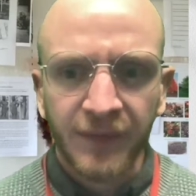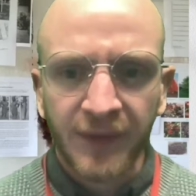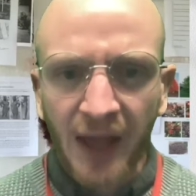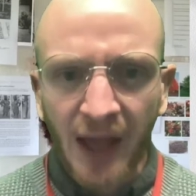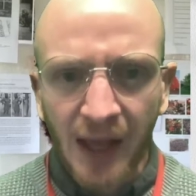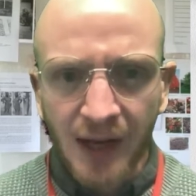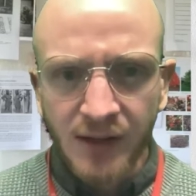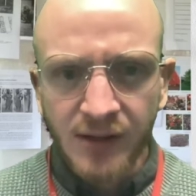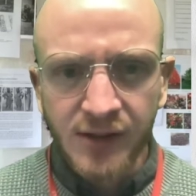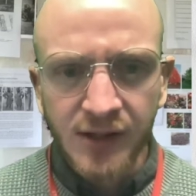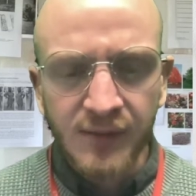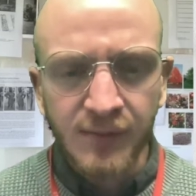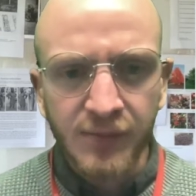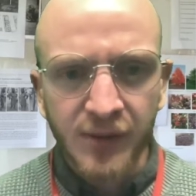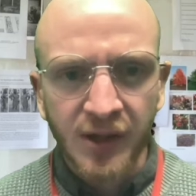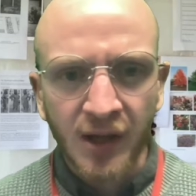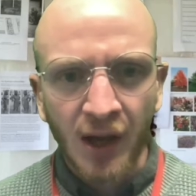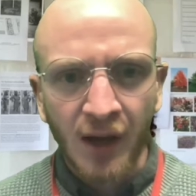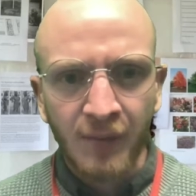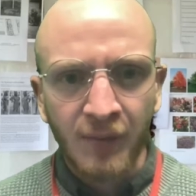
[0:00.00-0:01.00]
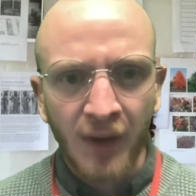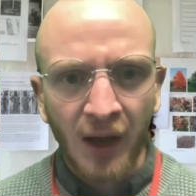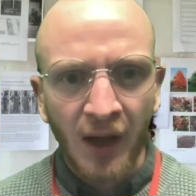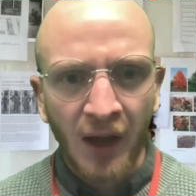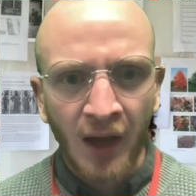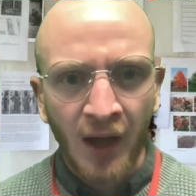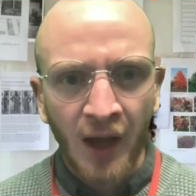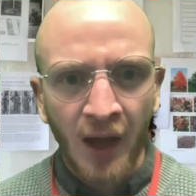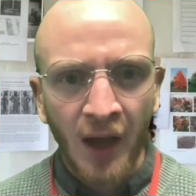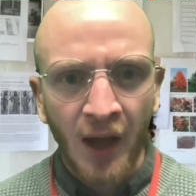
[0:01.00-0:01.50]
Helen didn't become
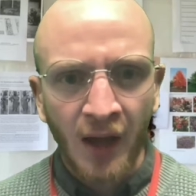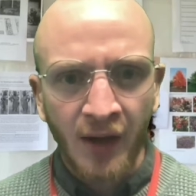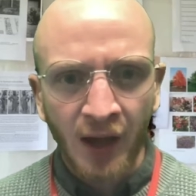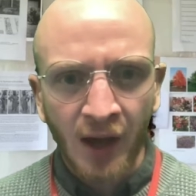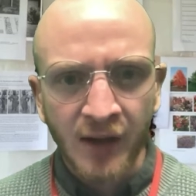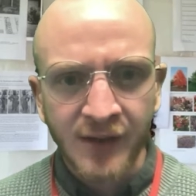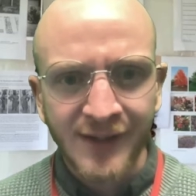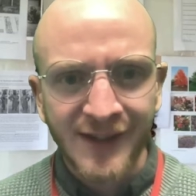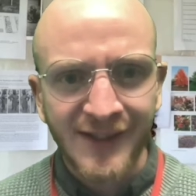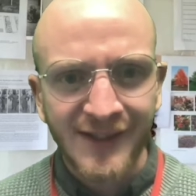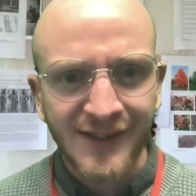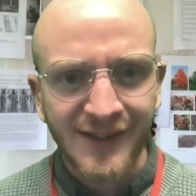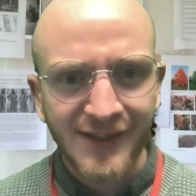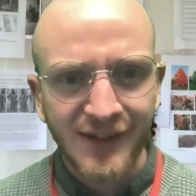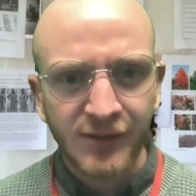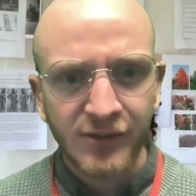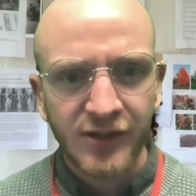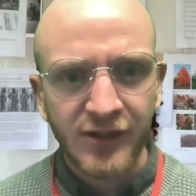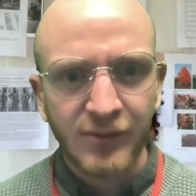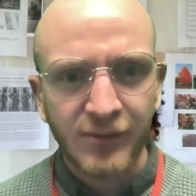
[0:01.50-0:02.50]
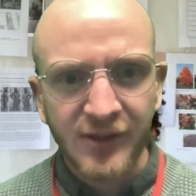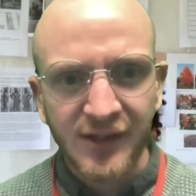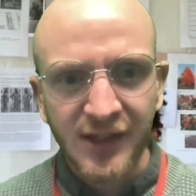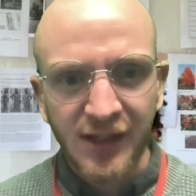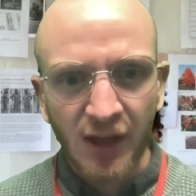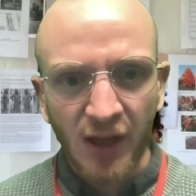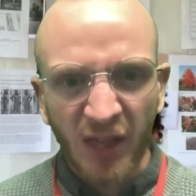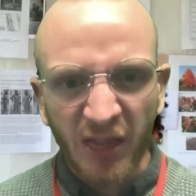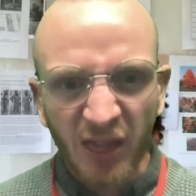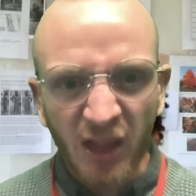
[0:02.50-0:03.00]
an artist until she was in
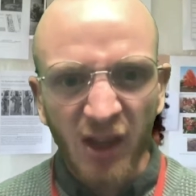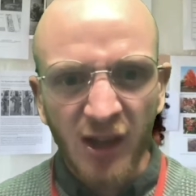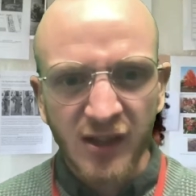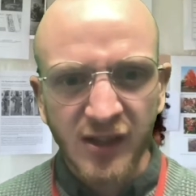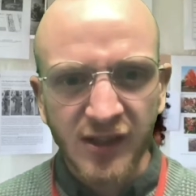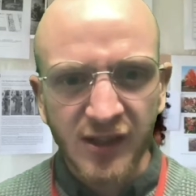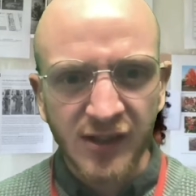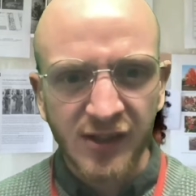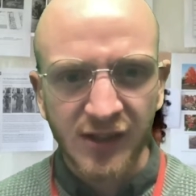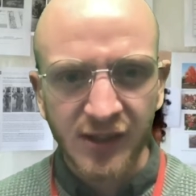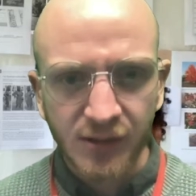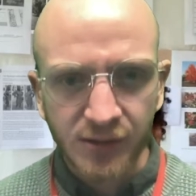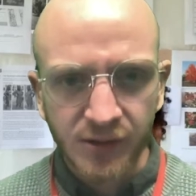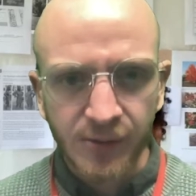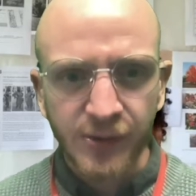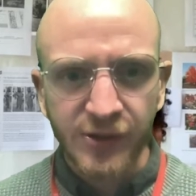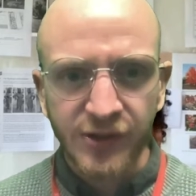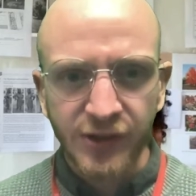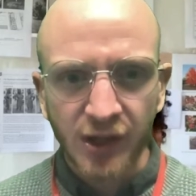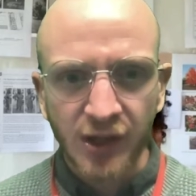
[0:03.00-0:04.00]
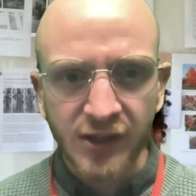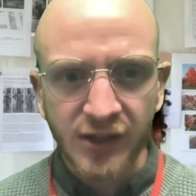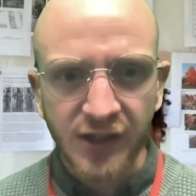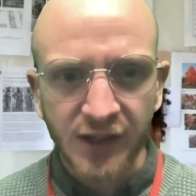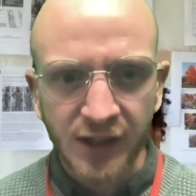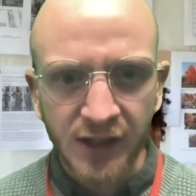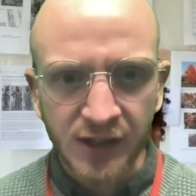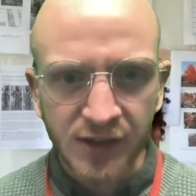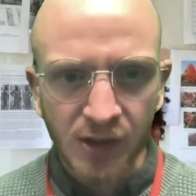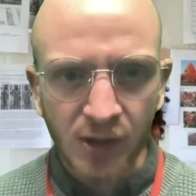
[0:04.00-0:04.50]
her 30s, until she was 30
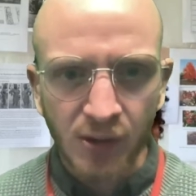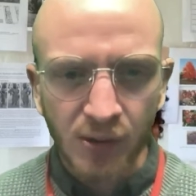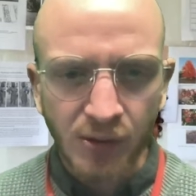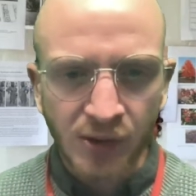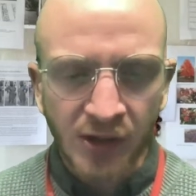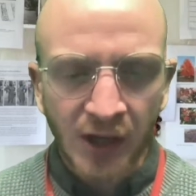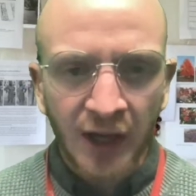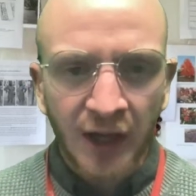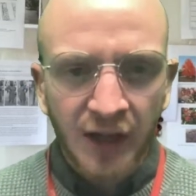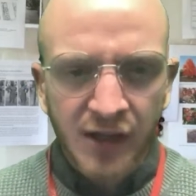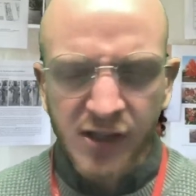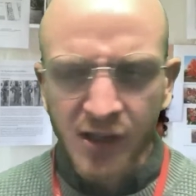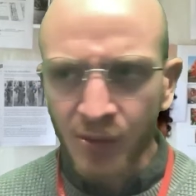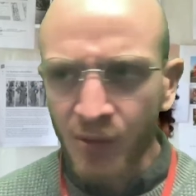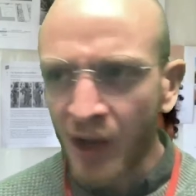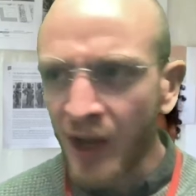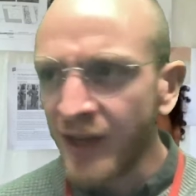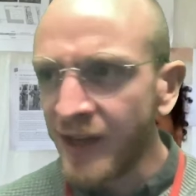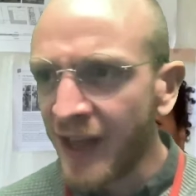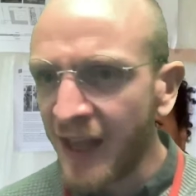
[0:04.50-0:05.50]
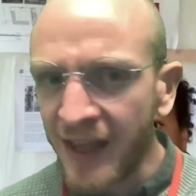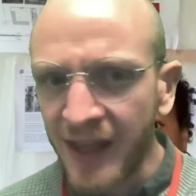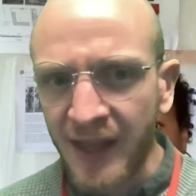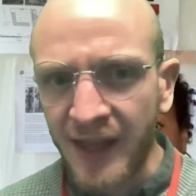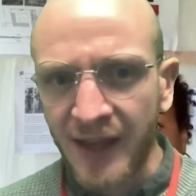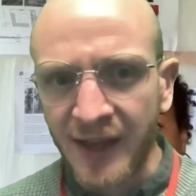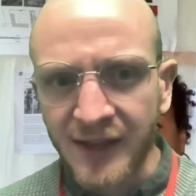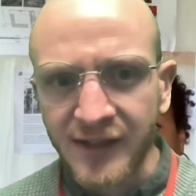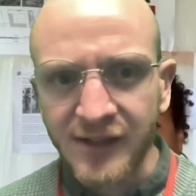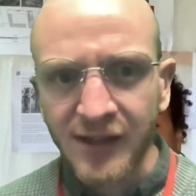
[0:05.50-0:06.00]
years old. So I
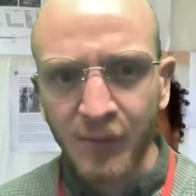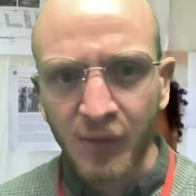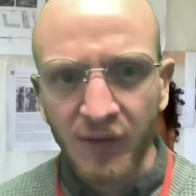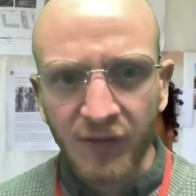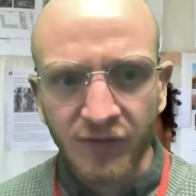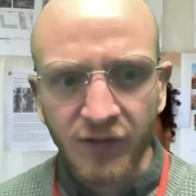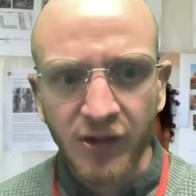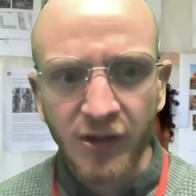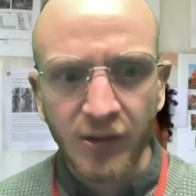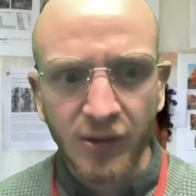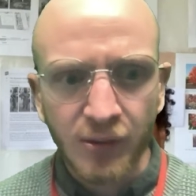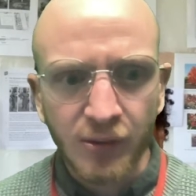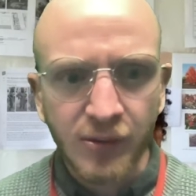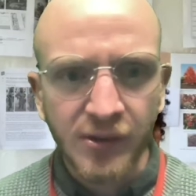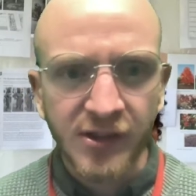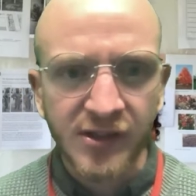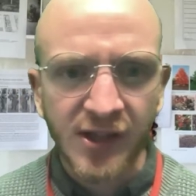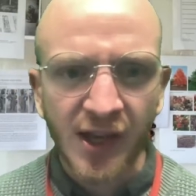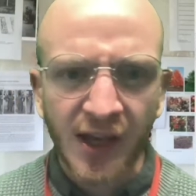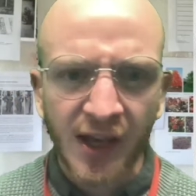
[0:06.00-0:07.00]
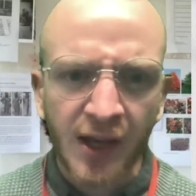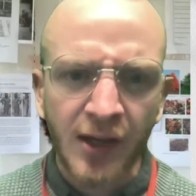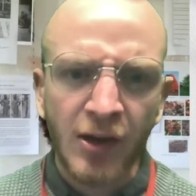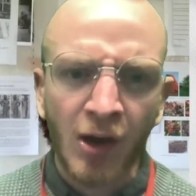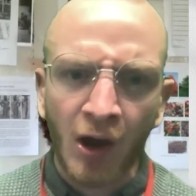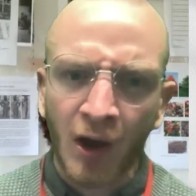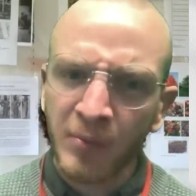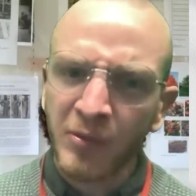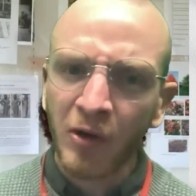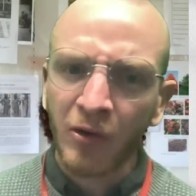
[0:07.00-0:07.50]
hear some of you saying,
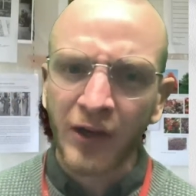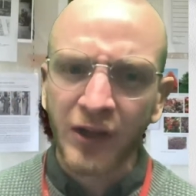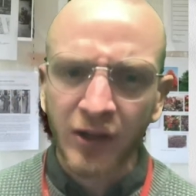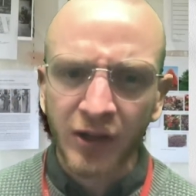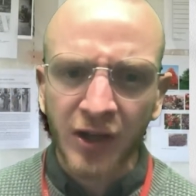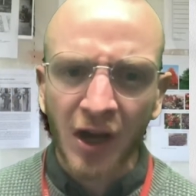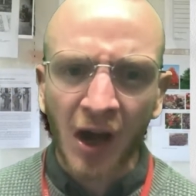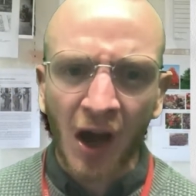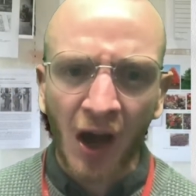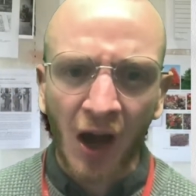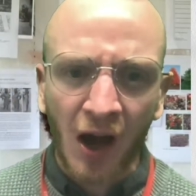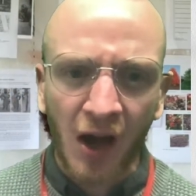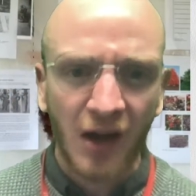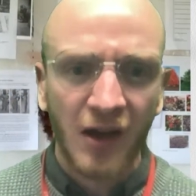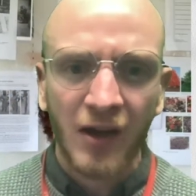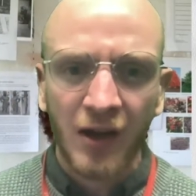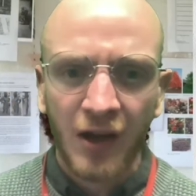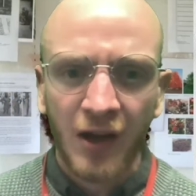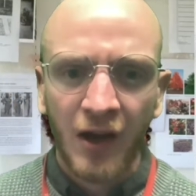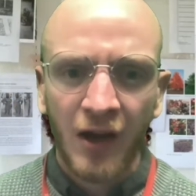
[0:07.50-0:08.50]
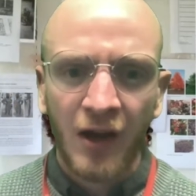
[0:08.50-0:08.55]
"Oh, I'm not very good at art.